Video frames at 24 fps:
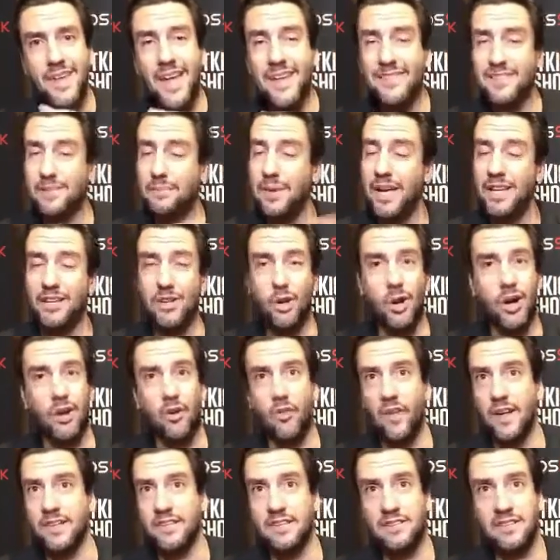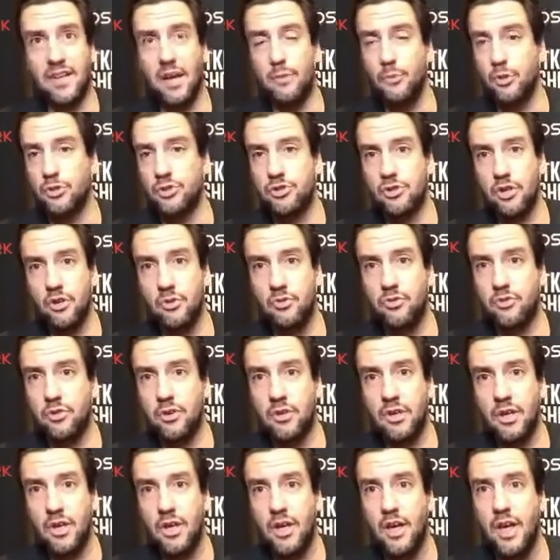I said, Man, you know, I don't like this guy, Butch Jones.
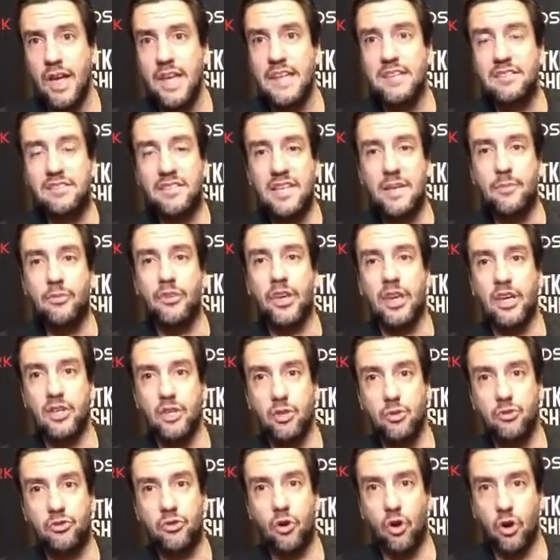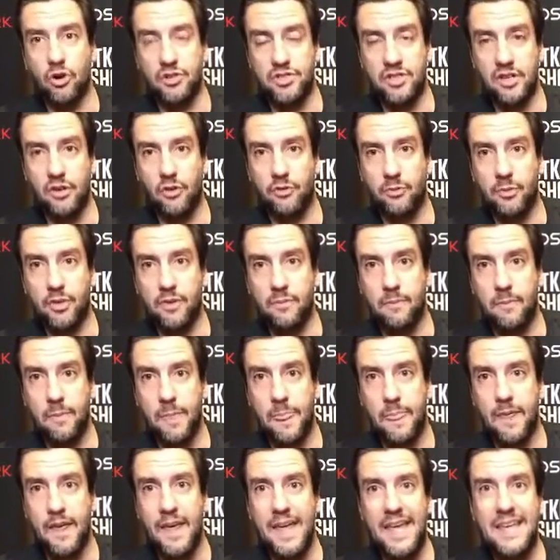He seems like a used car salesman.
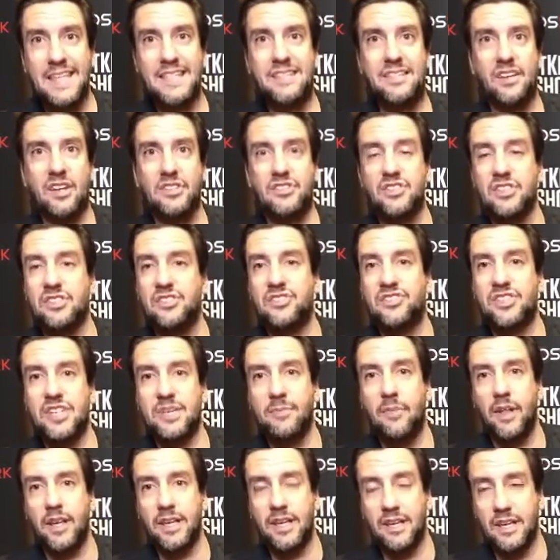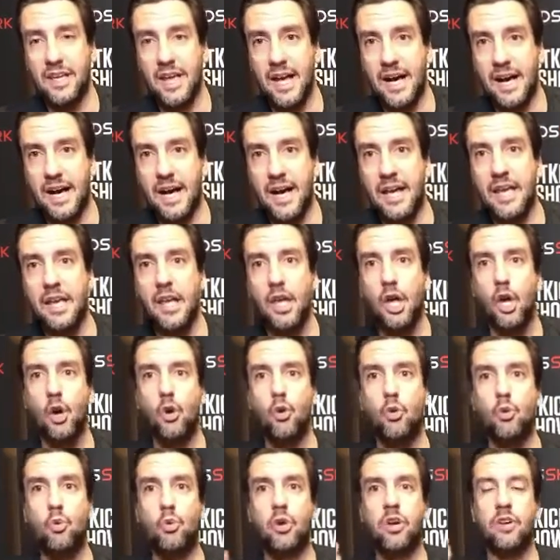He doesn't seem like a guy
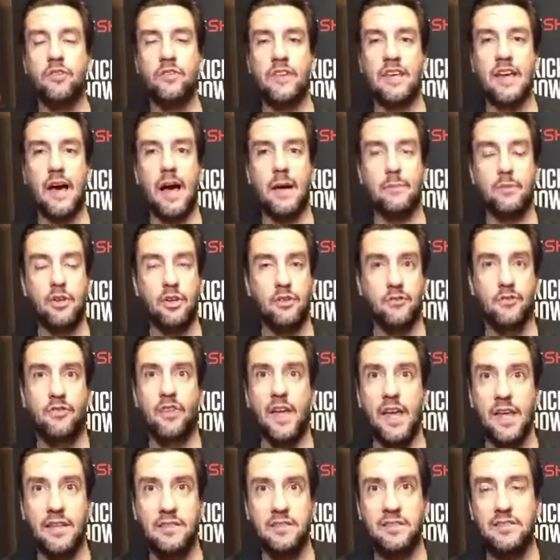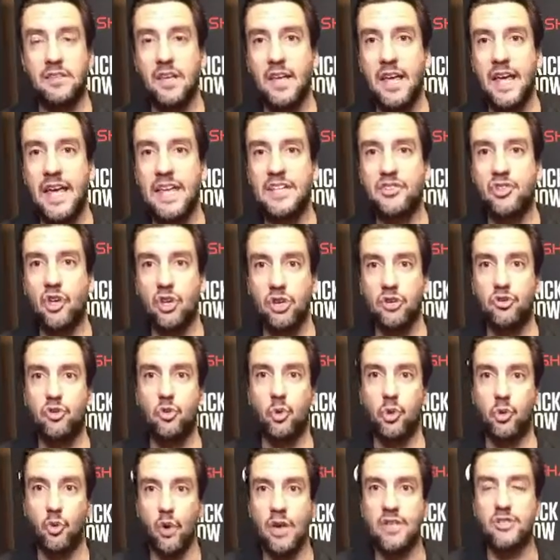who can, I'm convinced is going to
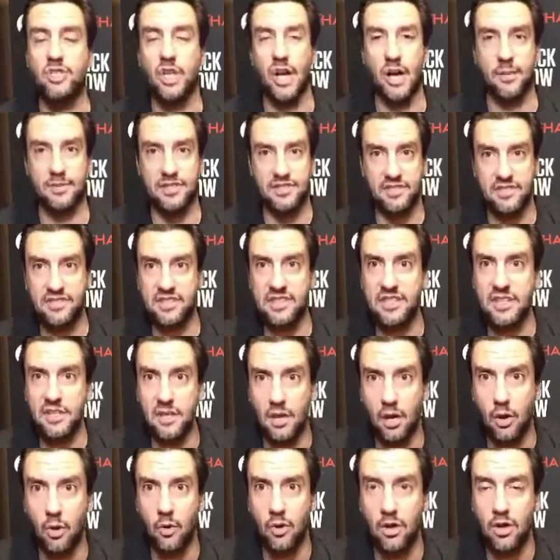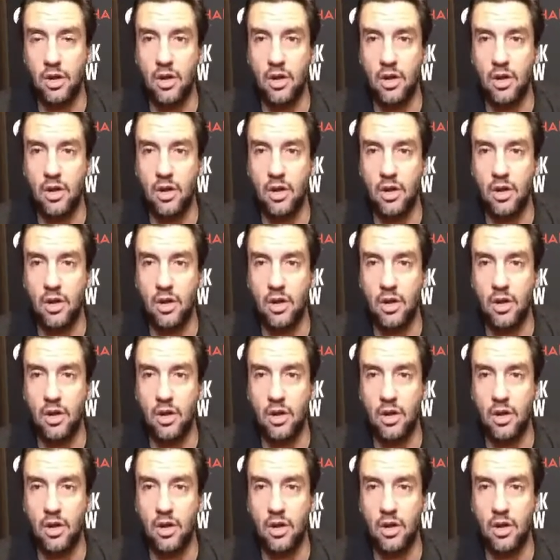do a great job as a CEO.